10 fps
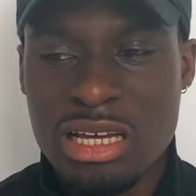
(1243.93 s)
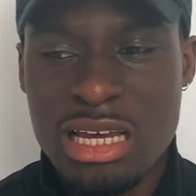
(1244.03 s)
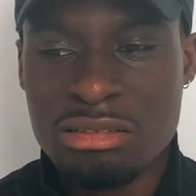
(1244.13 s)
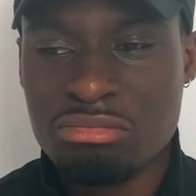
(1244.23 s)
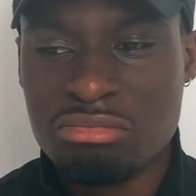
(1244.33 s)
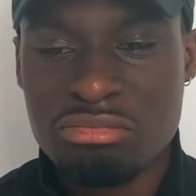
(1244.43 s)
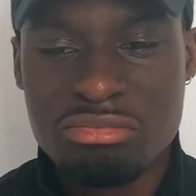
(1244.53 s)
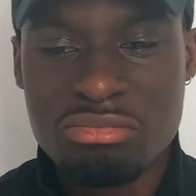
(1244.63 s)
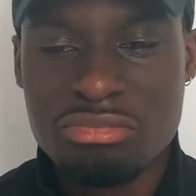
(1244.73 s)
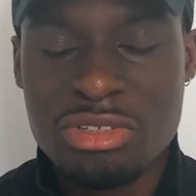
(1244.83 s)
And
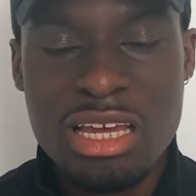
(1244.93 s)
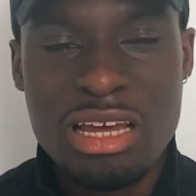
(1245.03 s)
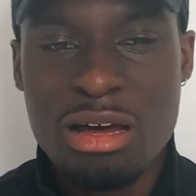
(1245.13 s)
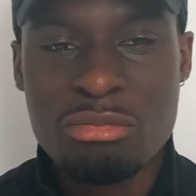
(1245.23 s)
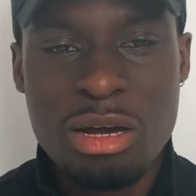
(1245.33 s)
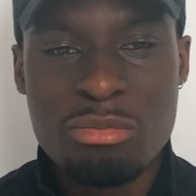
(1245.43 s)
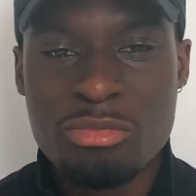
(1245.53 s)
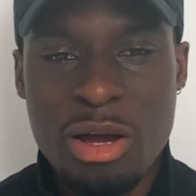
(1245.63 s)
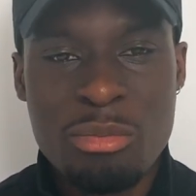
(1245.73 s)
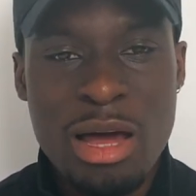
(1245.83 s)
yeah,
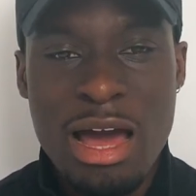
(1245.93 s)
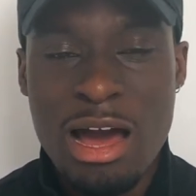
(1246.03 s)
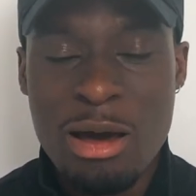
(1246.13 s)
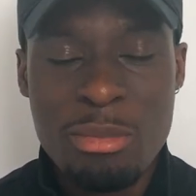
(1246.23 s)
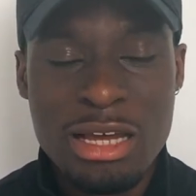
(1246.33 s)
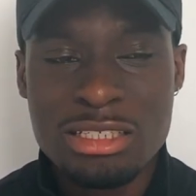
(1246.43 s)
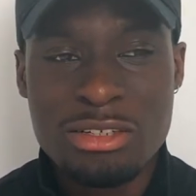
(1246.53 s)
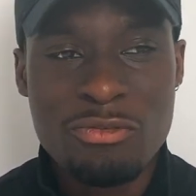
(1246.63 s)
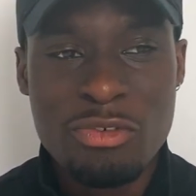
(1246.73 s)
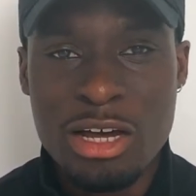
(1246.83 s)
I'm
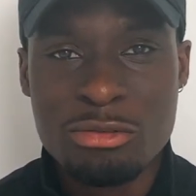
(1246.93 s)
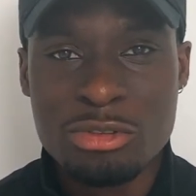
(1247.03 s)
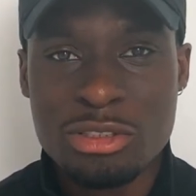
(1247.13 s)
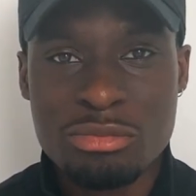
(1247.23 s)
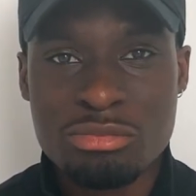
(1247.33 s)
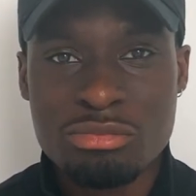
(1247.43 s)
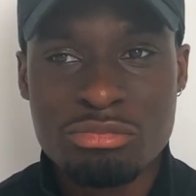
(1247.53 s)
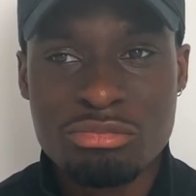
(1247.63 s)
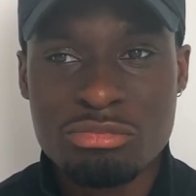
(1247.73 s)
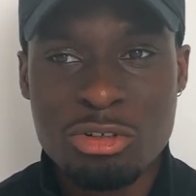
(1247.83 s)
actually fine with them
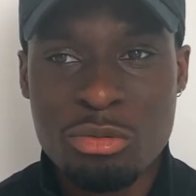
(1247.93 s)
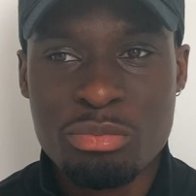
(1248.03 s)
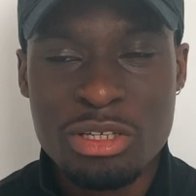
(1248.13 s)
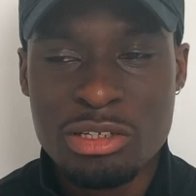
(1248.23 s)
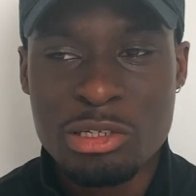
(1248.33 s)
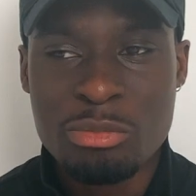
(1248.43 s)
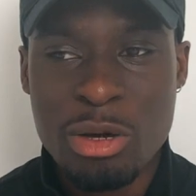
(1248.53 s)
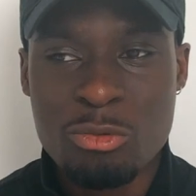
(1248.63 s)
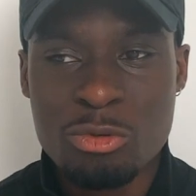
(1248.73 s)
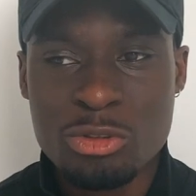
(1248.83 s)
not being in
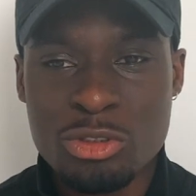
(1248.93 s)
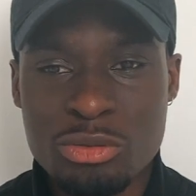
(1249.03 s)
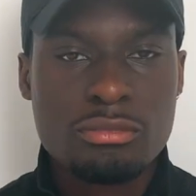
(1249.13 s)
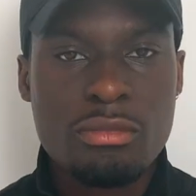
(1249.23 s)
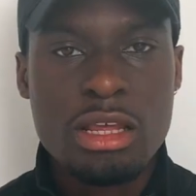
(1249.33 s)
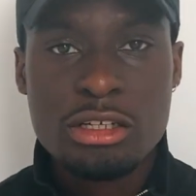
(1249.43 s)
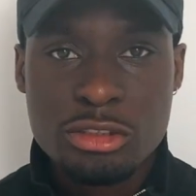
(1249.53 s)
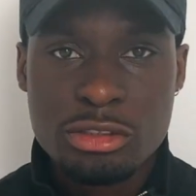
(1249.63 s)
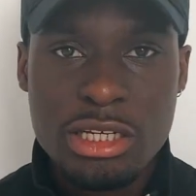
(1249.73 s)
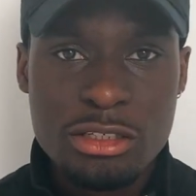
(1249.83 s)
my wardrobe.
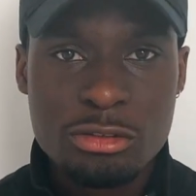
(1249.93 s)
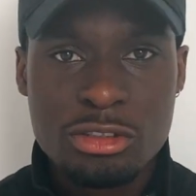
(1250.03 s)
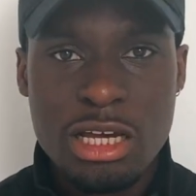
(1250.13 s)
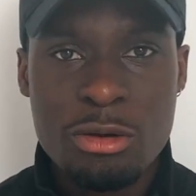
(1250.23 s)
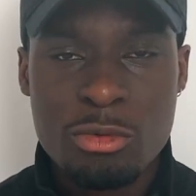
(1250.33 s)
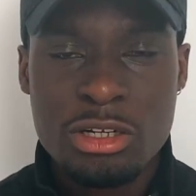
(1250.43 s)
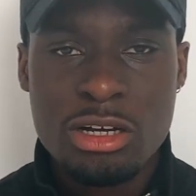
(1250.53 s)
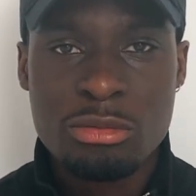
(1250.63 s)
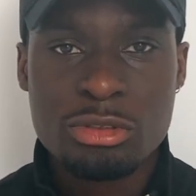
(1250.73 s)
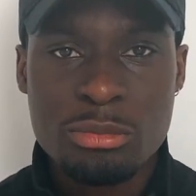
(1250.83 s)
So take your time when it
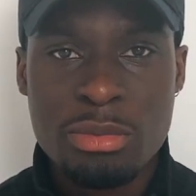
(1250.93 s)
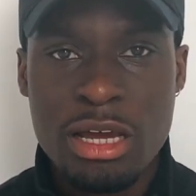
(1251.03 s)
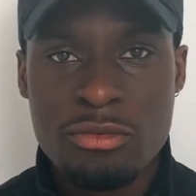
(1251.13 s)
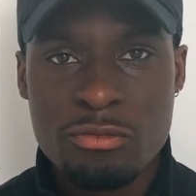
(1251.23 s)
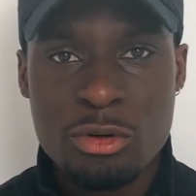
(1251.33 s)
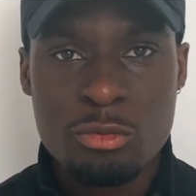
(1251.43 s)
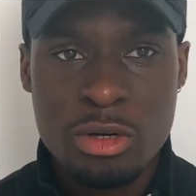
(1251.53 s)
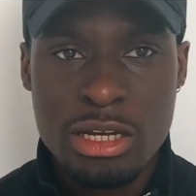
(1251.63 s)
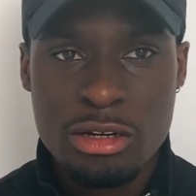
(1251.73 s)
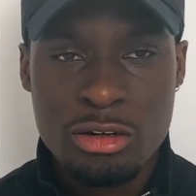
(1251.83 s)
comes to buying
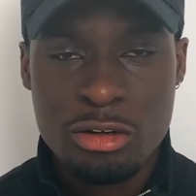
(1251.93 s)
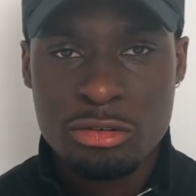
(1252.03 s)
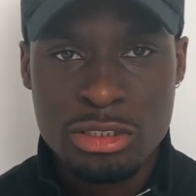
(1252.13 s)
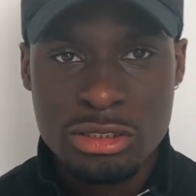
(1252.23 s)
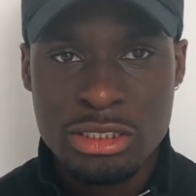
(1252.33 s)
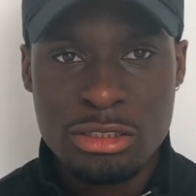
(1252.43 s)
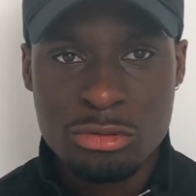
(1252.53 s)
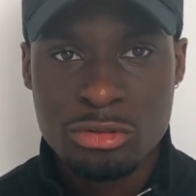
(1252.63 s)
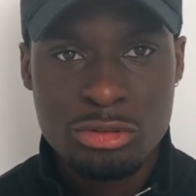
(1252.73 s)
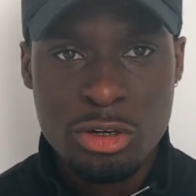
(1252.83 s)
footwear and clothes in
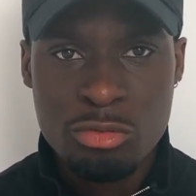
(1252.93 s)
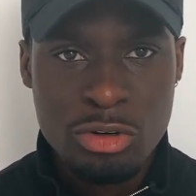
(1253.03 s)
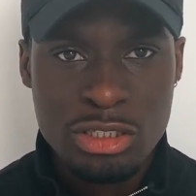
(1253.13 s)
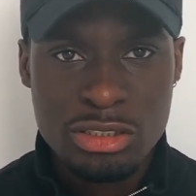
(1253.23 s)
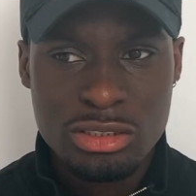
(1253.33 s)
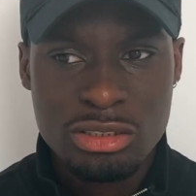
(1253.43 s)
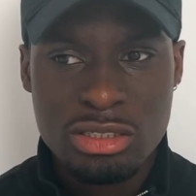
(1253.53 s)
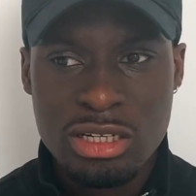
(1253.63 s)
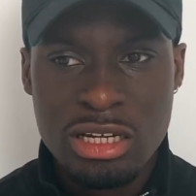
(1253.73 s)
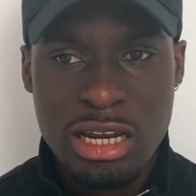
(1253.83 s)
general. Don't rush.
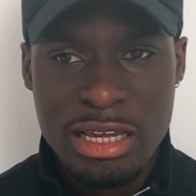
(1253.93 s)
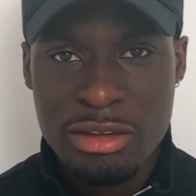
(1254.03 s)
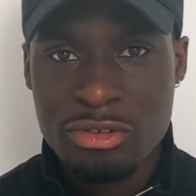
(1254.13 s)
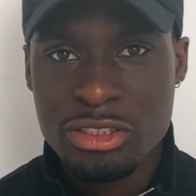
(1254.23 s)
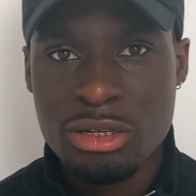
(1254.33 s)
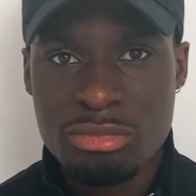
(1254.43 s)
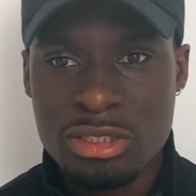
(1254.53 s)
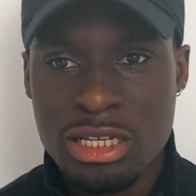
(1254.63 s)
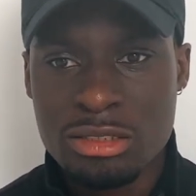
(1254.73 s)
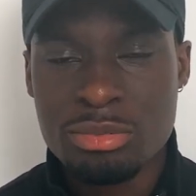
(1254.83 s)
Like, if it's something
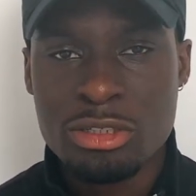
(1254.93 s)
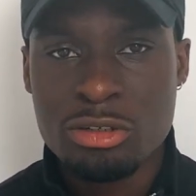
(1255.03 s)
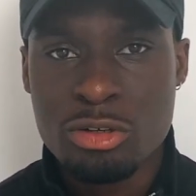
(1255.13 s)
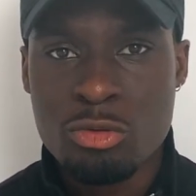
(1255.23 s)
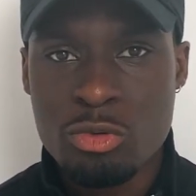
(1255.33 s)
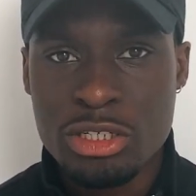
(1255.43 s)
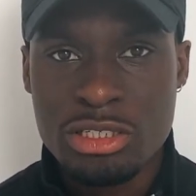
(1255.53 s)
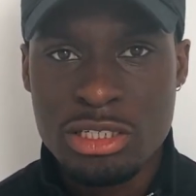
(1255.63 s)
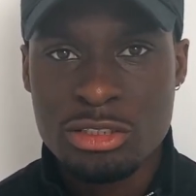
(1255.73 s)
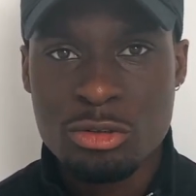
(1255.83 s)
that's been on your wish
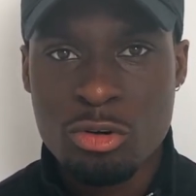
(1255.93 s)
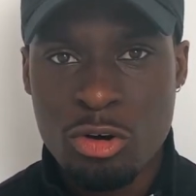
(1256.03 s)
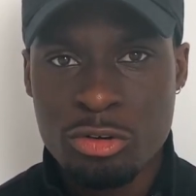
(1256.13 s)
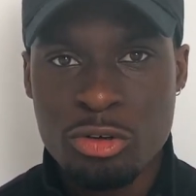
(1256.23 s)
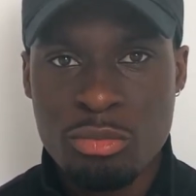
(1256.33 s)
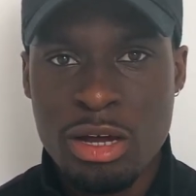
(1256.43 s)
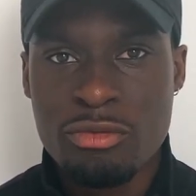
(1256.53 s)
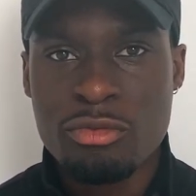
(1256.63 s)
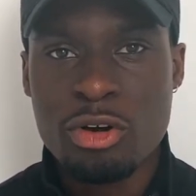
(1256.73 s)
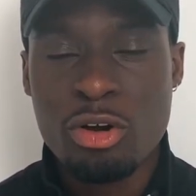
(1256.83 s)
list or on your
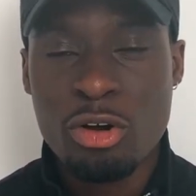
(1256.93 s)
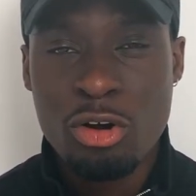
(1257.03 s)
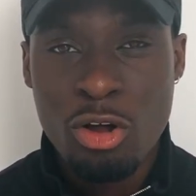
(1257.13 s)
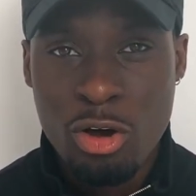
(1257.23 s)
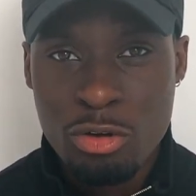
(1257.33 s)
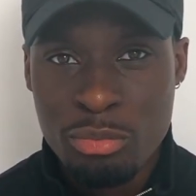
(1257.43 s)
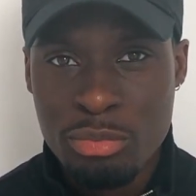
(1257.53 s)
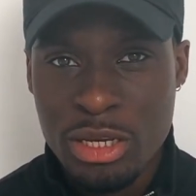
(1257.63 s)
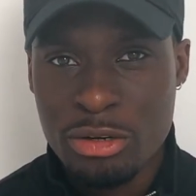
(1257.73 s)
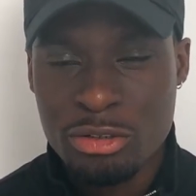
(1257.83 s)
mind for a long
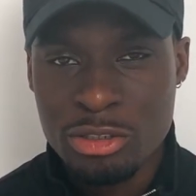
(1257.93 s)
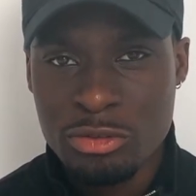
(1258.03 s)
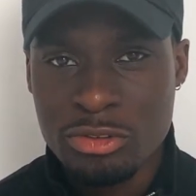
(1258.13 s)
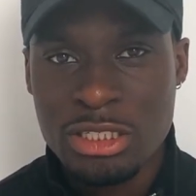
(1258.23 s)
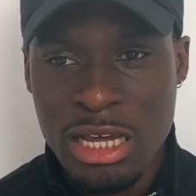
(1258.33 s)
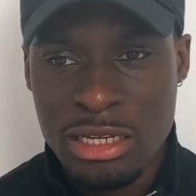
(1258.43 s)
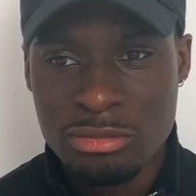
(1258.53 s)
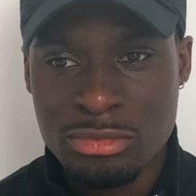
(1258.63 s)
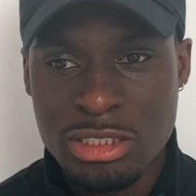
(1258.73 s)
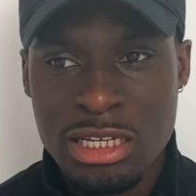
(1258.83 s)
period of
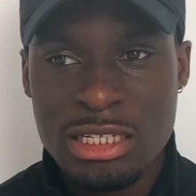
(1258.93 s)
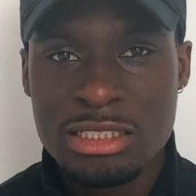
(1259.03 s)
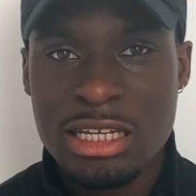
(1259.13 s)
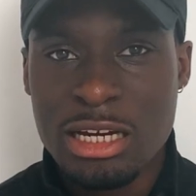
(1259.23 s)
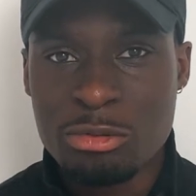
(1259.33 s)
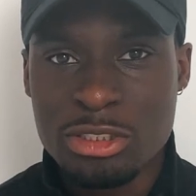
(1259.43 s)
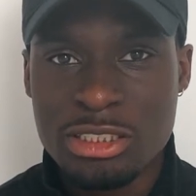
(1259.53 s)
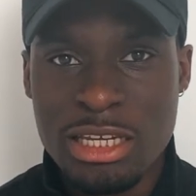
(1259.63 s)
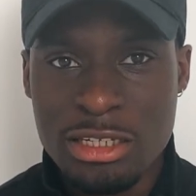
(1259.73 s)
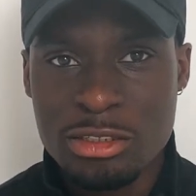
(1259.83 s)
time, then I would
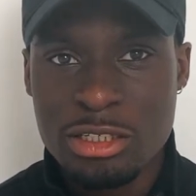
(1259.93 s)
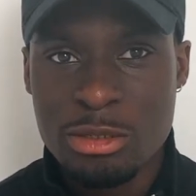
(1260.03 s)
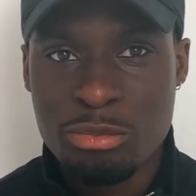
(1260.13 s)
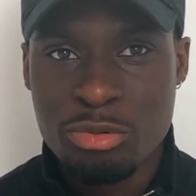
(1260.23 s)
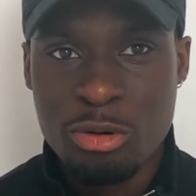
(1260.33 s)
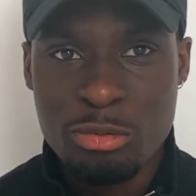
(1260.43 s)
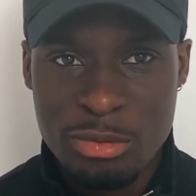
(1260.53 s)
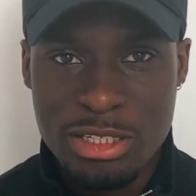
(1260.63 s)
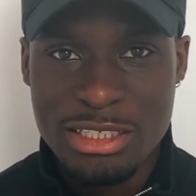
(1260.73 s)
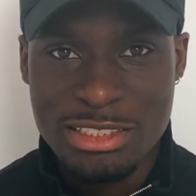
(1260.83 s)
say it
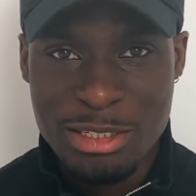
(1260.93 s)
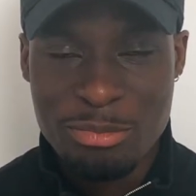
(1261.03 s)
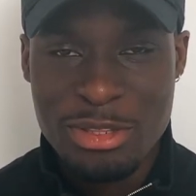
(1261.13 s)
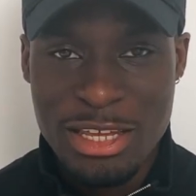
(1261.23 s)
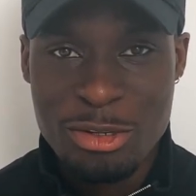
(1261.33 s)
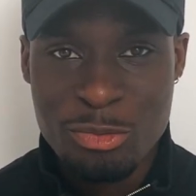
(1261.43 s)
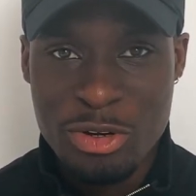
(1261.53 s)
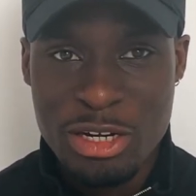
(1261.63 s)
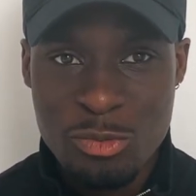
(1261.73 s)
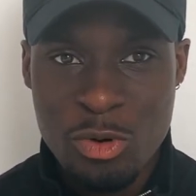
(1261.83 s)
probably is something that you
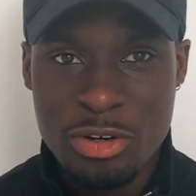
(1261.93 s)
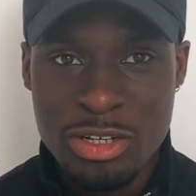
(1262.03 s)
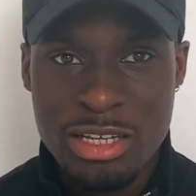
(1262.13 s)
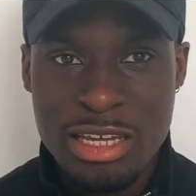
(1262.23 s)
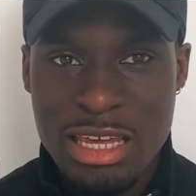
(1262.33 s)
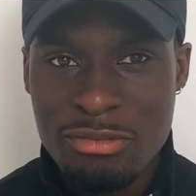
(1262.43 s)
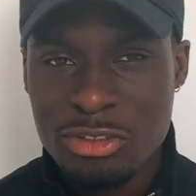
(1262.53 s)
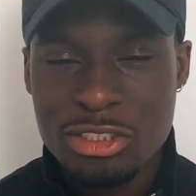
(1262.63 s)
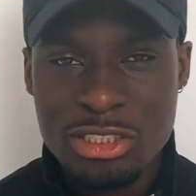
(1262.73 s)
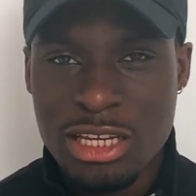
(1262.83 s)
really want. If
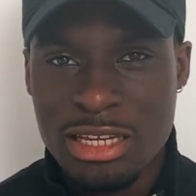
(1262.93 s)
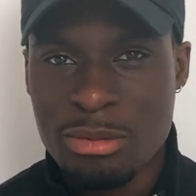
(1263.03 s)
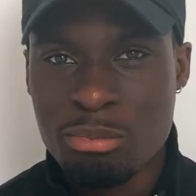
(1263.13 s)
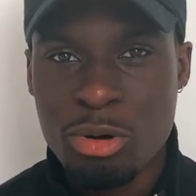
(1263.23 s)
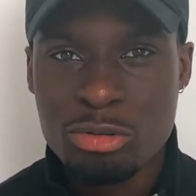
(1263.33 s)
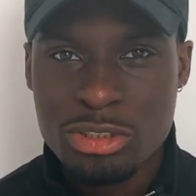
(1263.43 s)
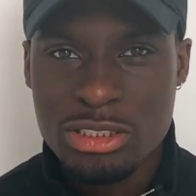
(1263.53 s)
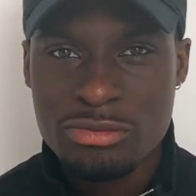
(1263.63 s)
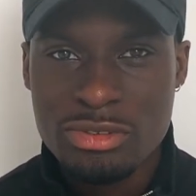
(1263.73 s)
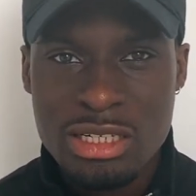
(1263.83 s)
it's just like
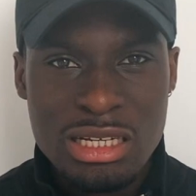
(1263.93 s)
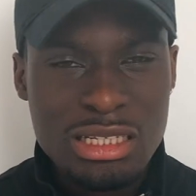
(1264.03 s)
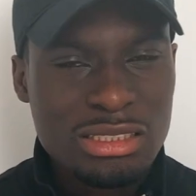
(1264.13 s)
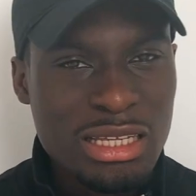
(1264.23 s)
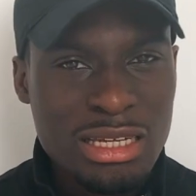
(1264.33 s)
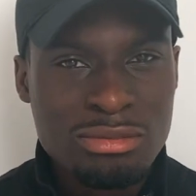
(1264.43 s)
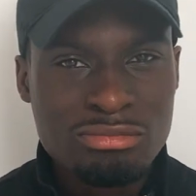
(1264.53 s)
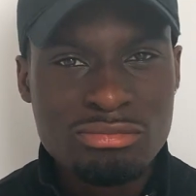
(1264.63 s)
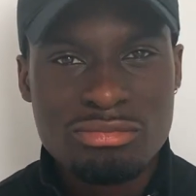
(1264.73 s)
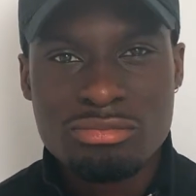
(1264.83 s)
impulsive,
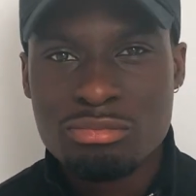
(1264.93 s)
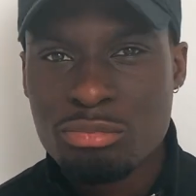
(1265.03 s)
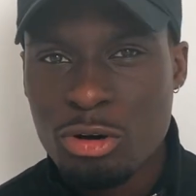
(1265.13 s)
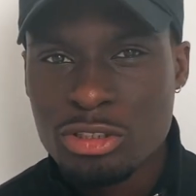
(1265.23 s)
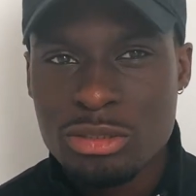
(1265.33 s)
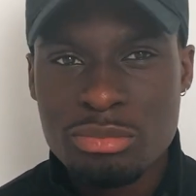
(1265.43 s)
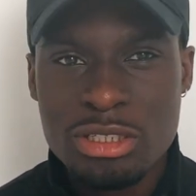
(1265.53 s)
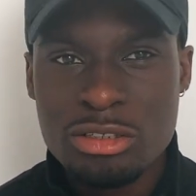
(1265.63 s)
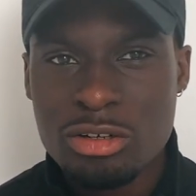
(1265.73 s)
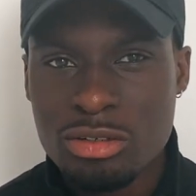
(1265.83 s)
then
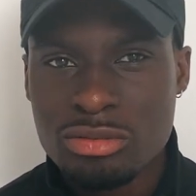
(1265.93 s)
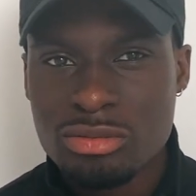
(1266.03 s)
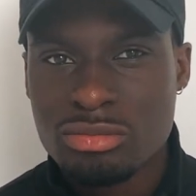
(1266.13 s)
possibly not.